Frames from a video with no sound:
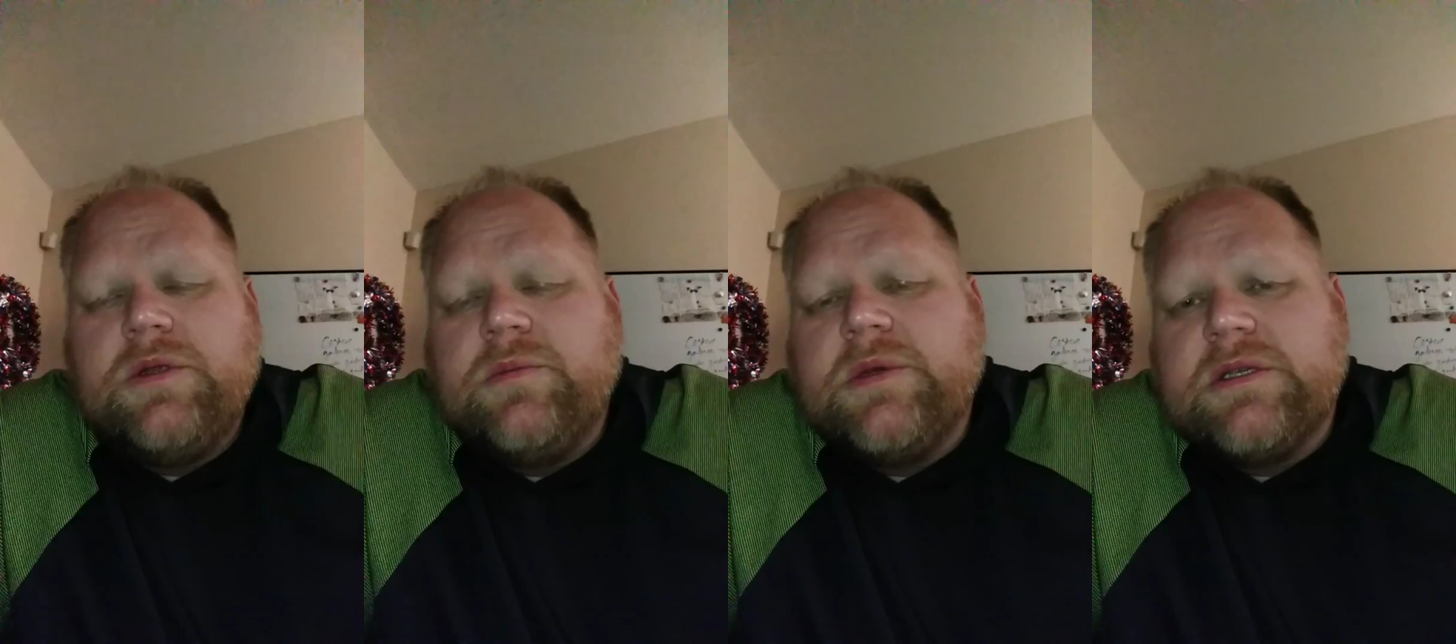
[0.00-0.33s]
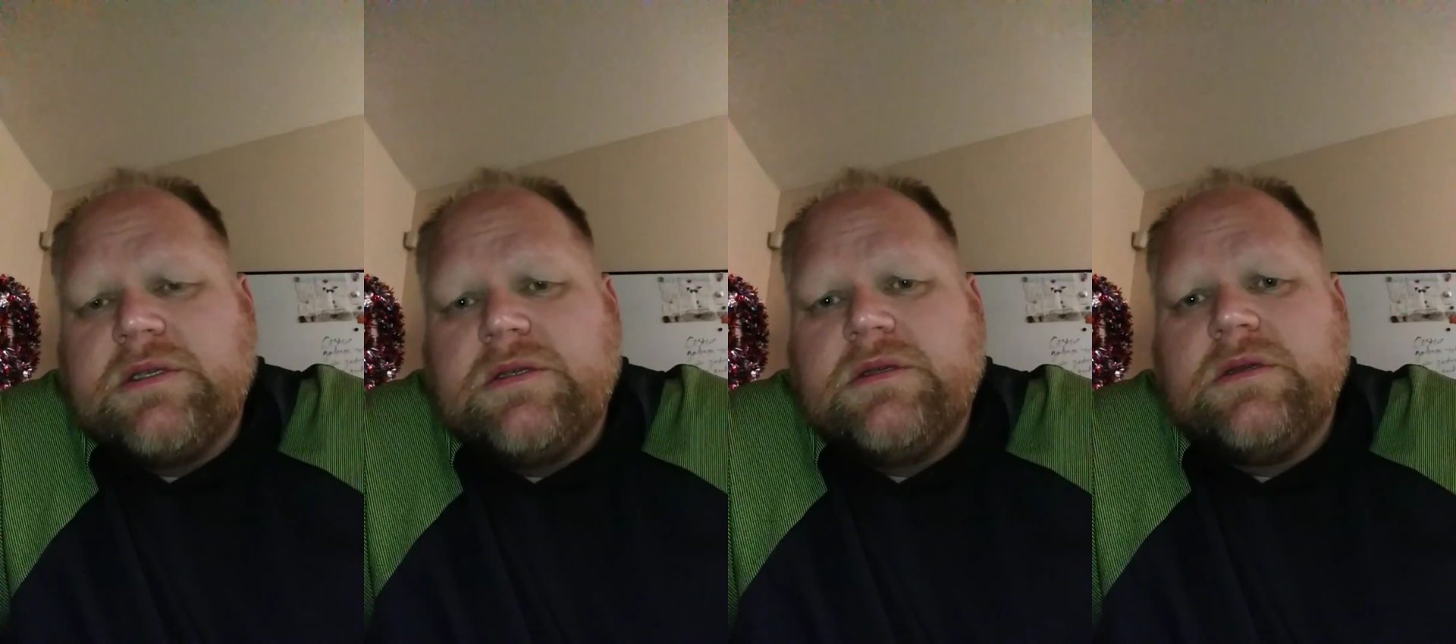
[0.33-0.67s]

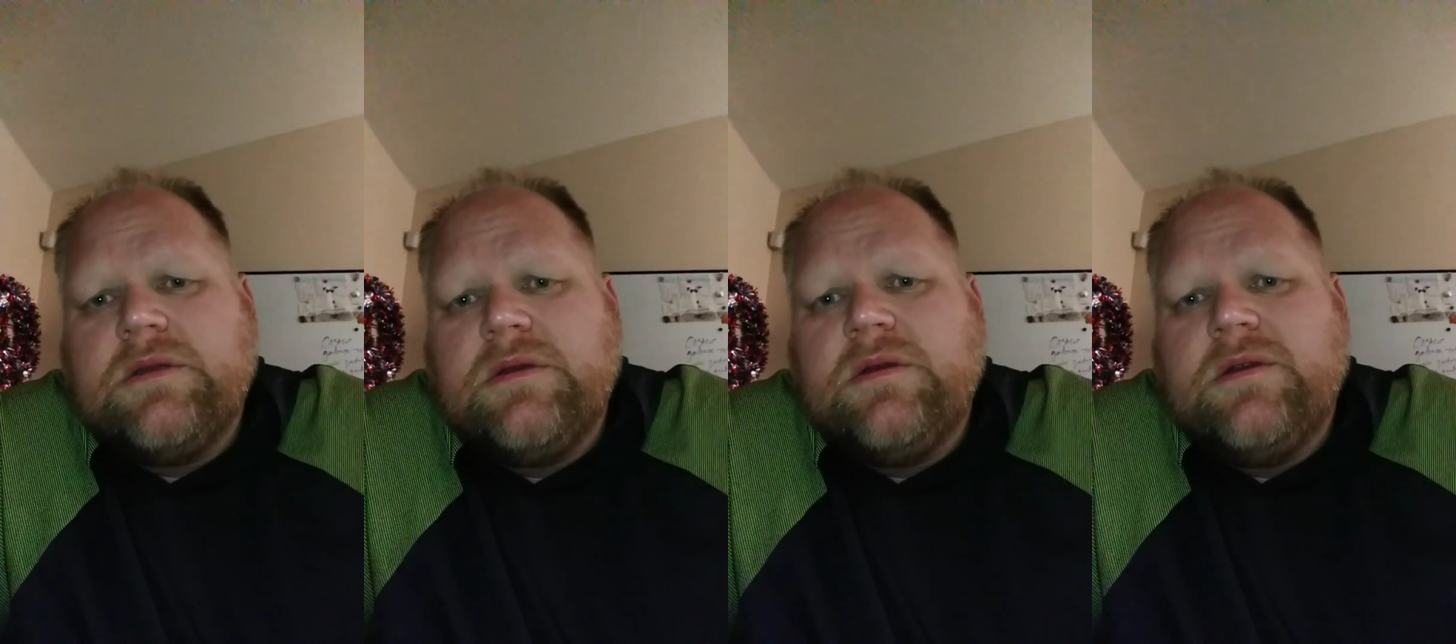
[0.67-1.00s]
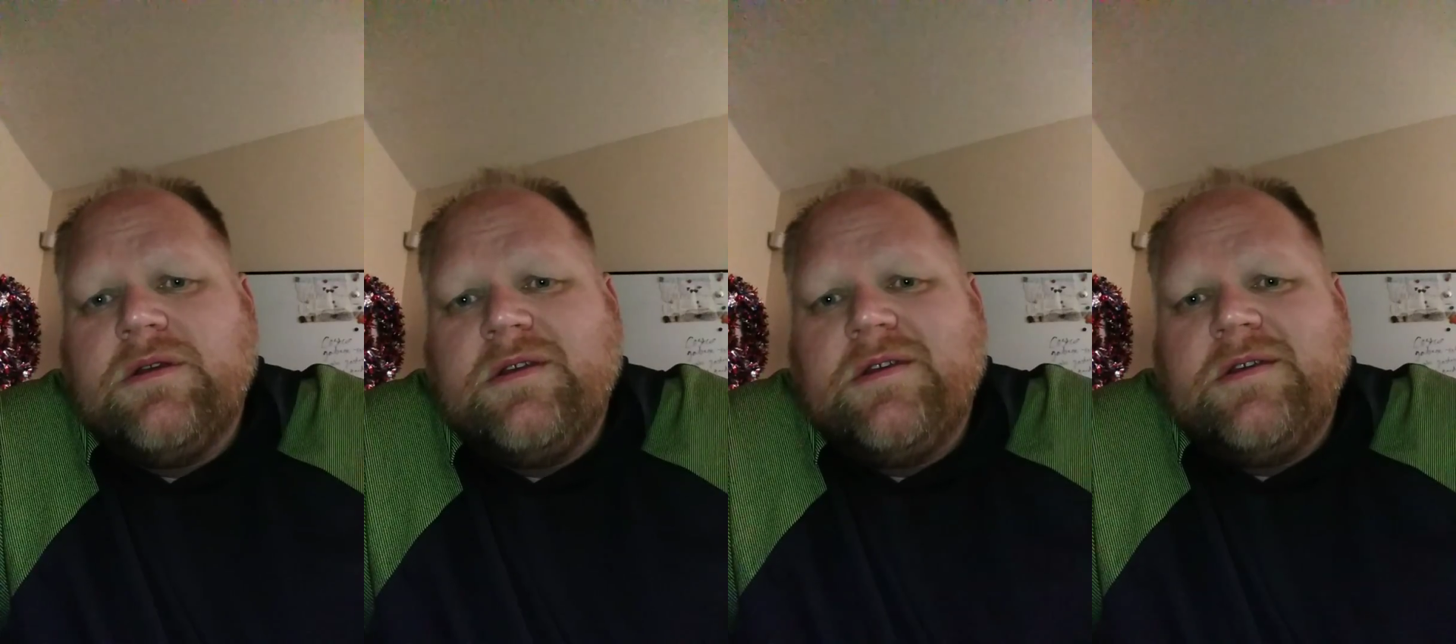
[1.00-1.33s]
miss
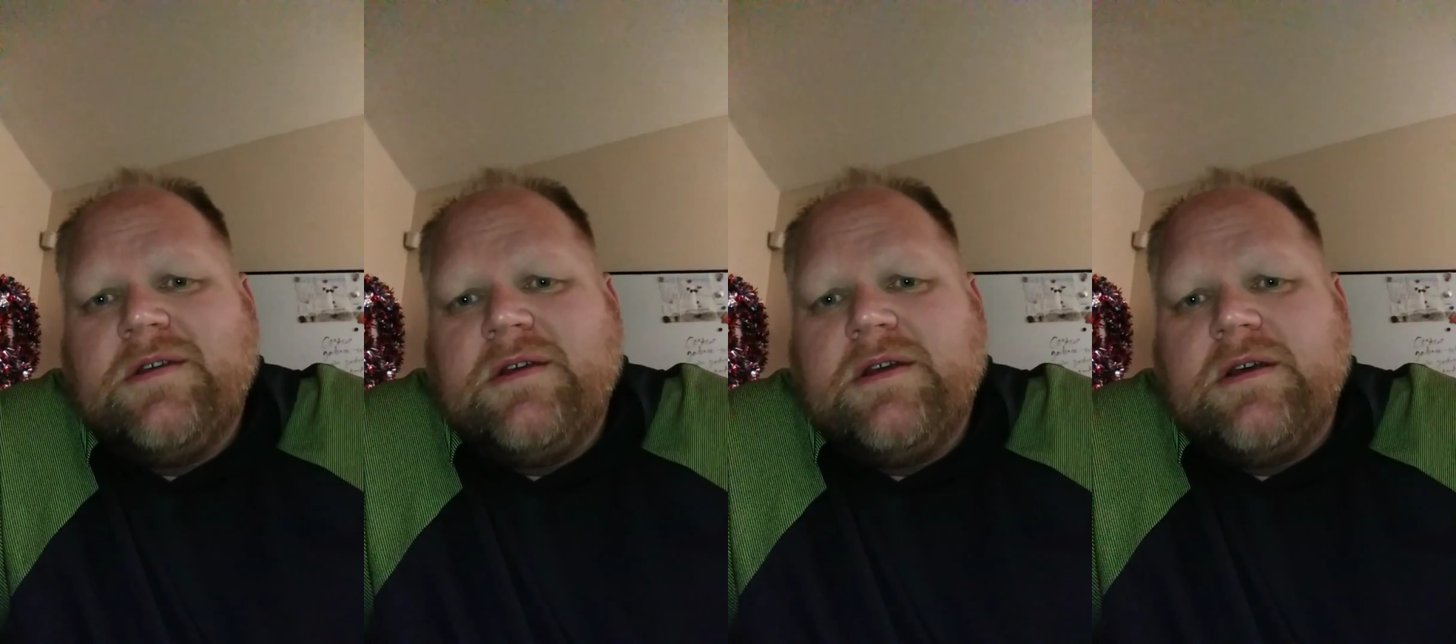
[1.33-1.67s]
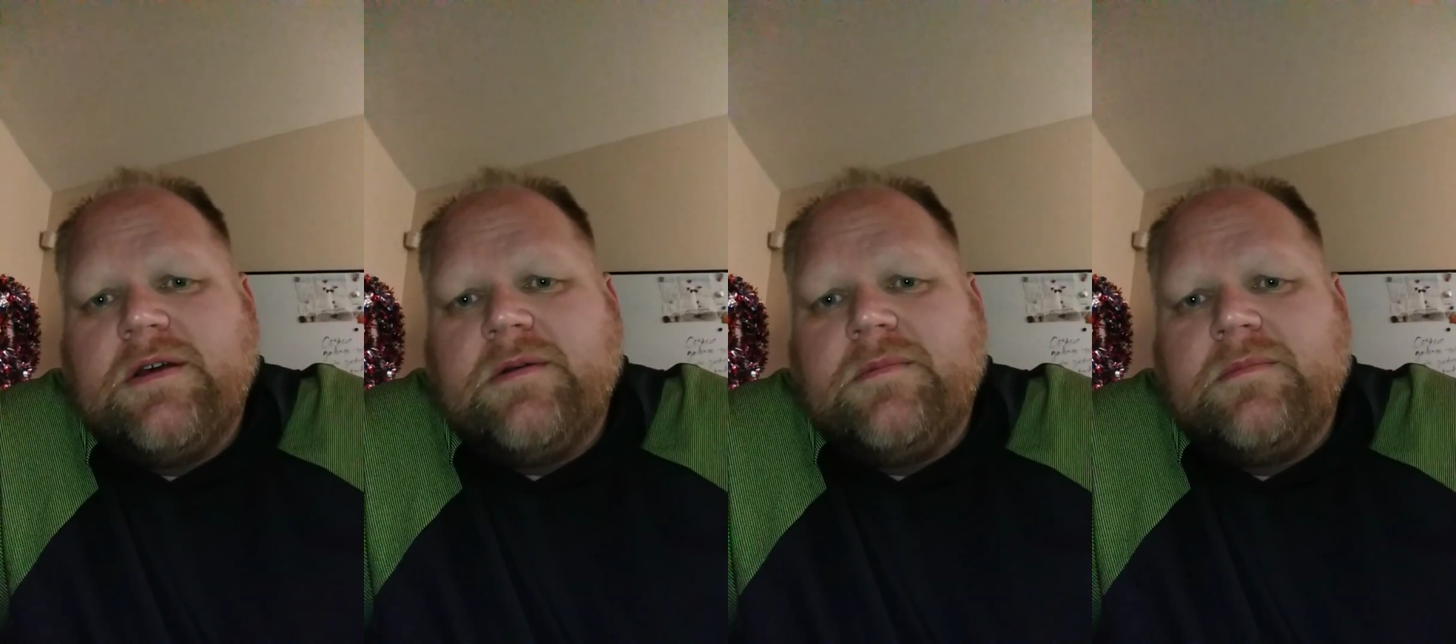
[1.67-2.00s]

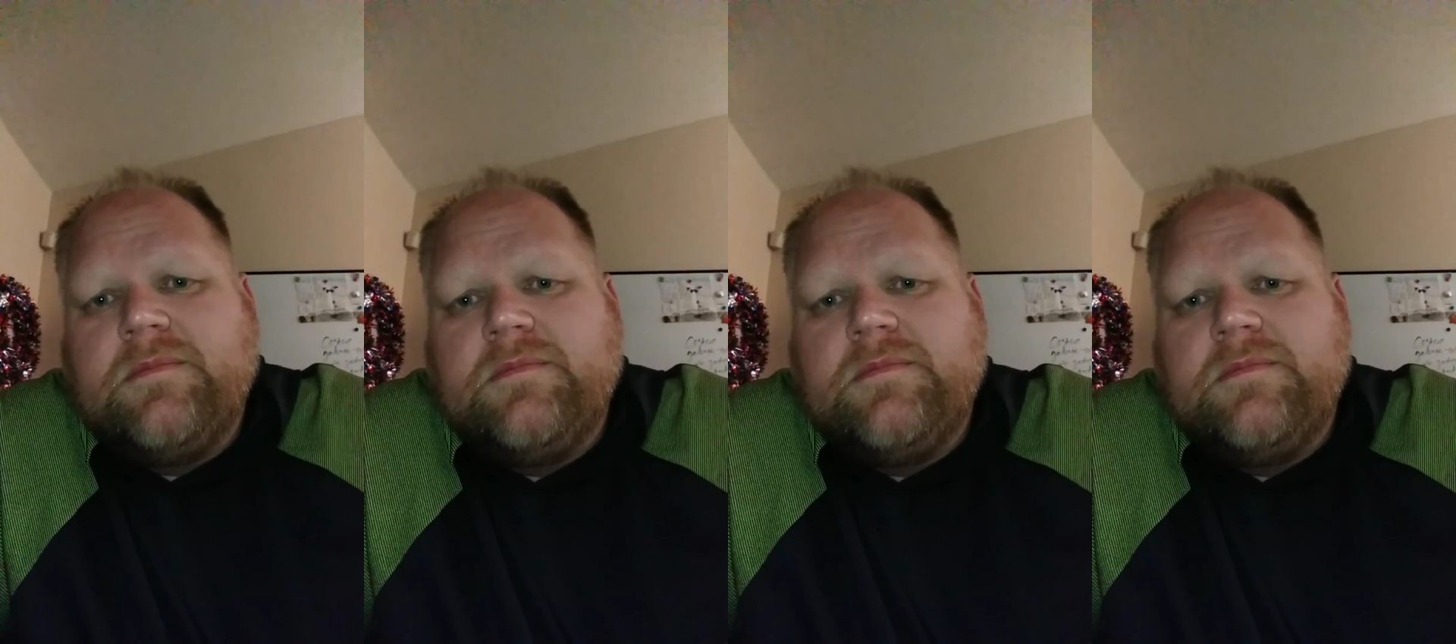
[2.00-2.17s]
um,